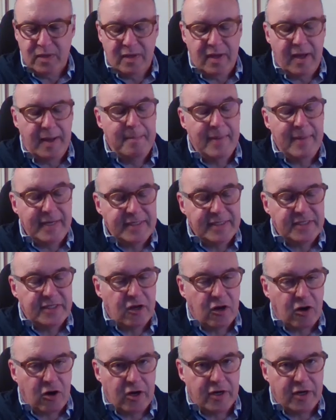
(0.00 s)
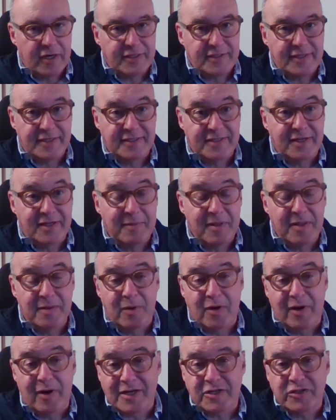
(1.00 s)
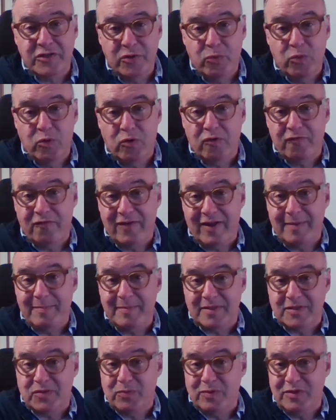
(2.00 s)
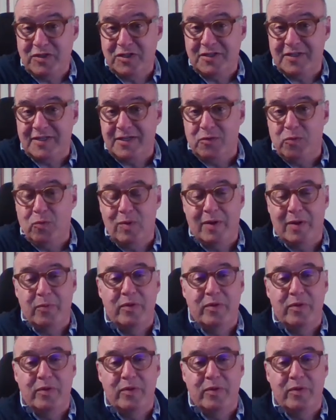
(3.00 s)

amazing artists, and some of them are actually world famous. We just did one